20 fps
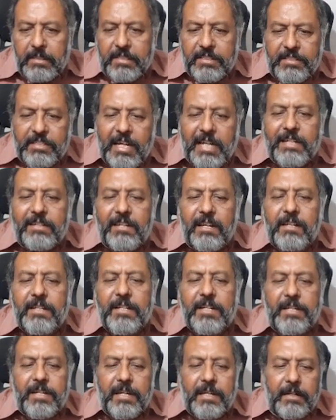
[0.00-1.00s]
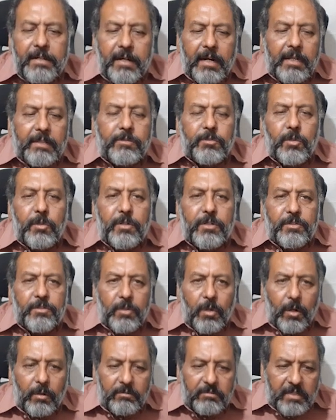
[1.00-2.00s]
Gentle heating also
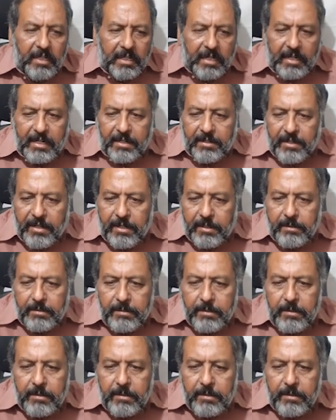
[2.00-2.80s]
dissolves the keratin.